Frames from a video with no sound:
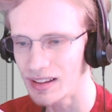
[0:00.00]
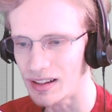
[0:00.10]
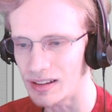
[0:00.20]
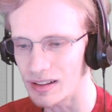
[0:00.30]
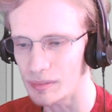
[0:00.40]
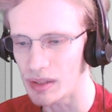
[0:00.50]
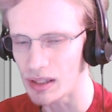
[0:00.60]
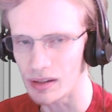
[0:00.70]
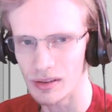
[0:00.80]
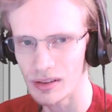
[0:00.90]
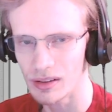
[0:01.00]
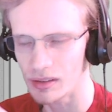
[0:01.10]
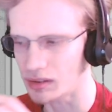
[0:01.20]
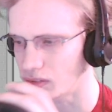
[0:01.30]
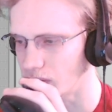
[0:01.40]
Yeah,
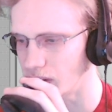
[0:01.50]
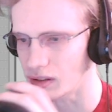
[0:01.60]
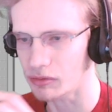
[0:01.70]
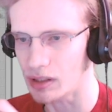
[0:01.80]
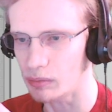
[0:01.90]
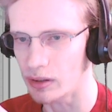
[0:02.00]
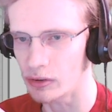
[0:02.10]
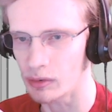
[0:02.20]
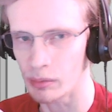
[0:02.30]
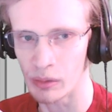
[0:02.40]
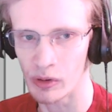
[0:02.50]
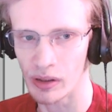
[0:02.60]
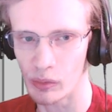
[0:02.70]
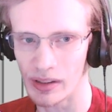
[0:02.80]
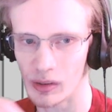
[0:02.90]
so it's only like 5 projects, but I'm
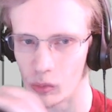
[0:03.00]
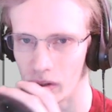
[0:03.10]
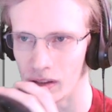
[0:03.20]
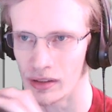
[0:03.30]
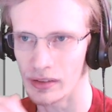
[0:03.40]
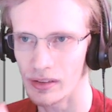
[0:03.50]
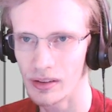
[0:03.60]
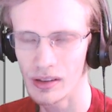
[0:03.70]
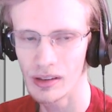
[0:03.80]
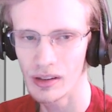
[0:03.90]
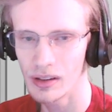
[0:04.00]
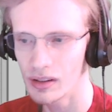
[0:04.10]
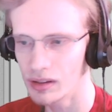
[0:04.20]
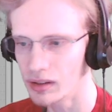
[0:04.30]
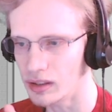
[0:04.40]
only like working on,
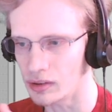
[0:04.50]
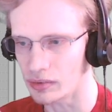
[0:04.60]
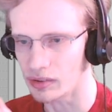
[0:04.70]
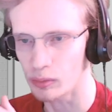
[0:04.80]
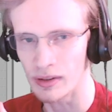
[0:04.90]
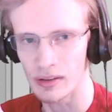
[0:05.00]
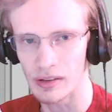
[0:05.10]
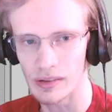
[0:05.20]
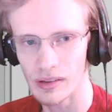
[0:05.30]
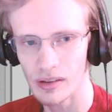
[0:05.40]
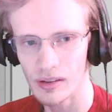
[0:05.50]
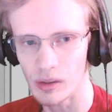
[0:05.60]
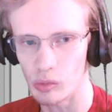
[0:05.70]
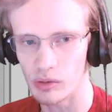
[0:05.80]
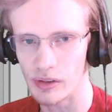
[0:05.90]
you know, this one and
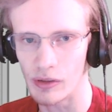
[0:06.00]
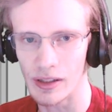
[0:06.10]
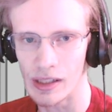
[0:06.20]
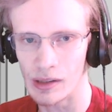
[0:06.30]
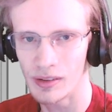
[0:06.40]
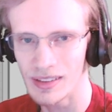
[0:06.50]
the movie right now.